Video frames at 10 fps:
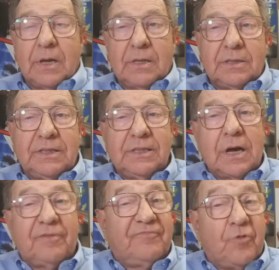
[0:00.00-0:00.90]

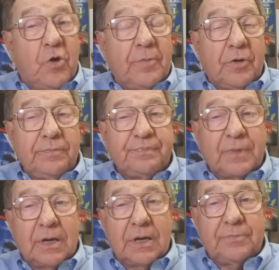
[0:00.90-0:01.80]
A former
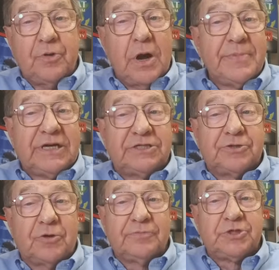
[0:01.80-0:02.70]
Prime
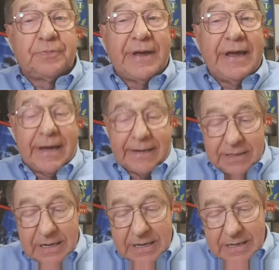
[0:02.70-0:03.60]
Minister of
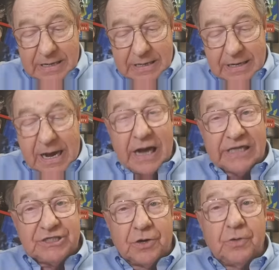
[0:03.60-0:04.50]
Japan,
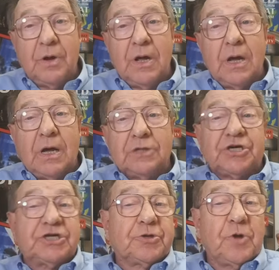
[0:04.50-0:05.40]
Aso,
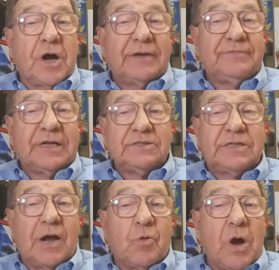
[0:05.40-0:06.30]
just arrived in
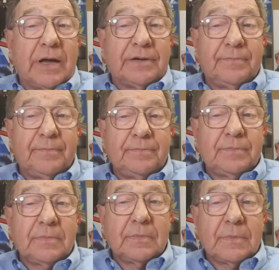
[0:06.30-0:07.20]
Taiwan,
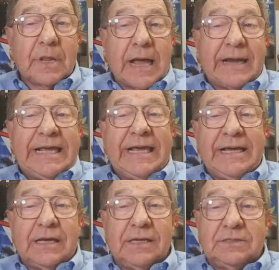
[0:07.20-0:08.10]
and
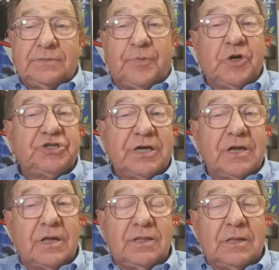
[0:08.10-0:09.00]
he is
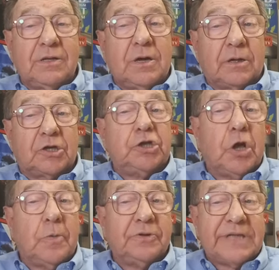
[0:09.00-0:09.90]
pushing
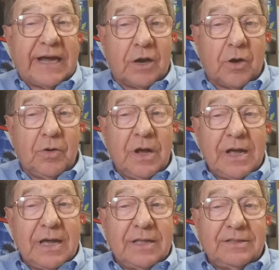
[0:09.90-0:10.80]
global NATO,
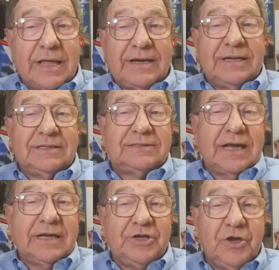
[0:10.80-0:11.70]
that is
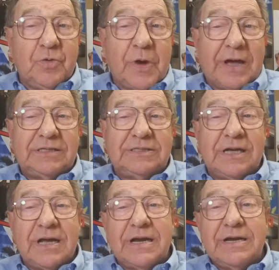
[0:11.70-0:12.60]
a U.S.
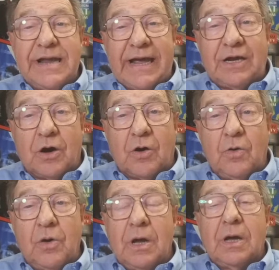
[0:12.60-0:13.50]
NATO